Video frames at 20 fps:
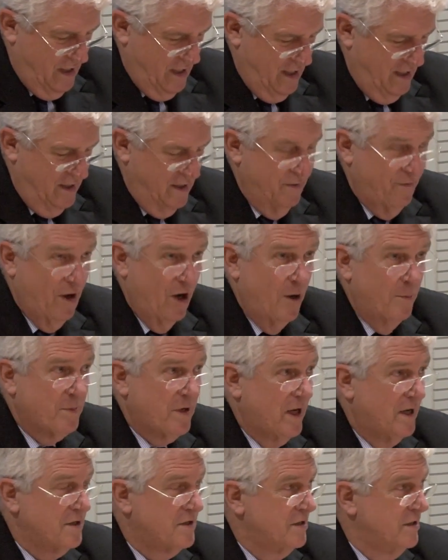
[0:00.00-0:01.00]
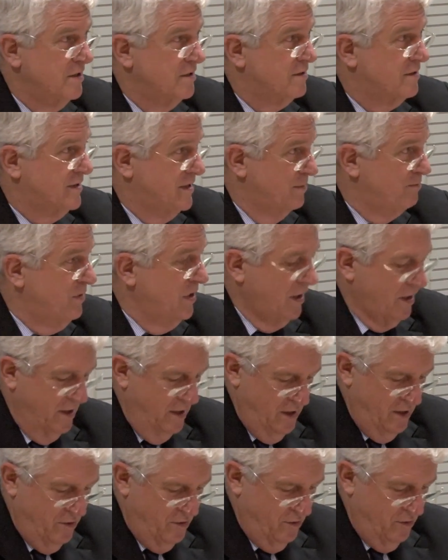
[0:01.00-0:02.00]
In developed countries,
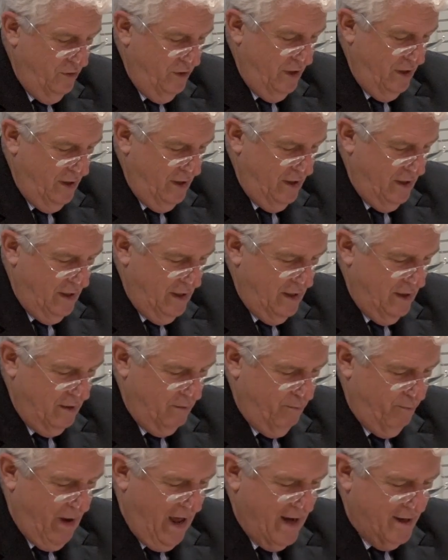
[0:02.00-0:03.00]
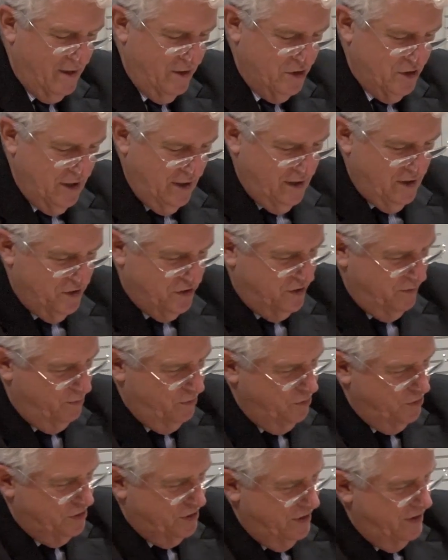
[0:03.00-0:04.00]
typically doing packaging
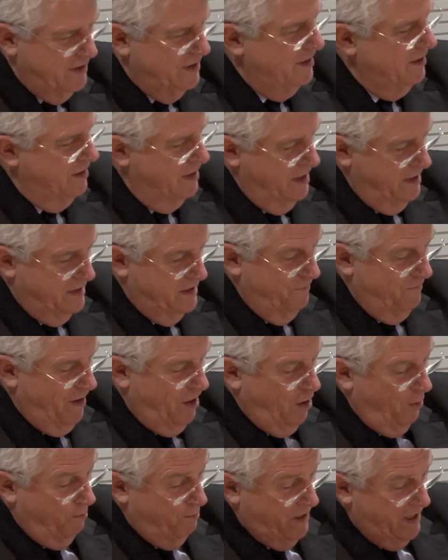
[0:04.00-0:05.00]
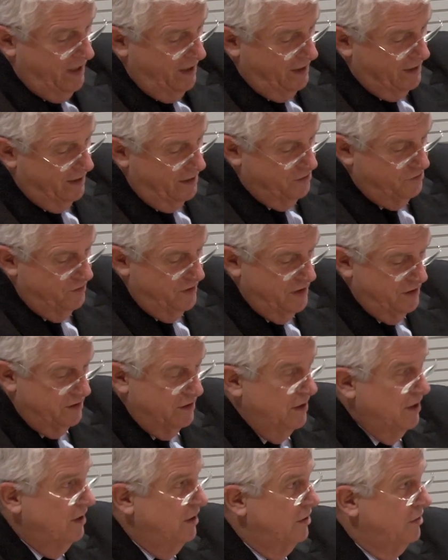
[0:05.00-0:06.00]
distribution. In developing countries,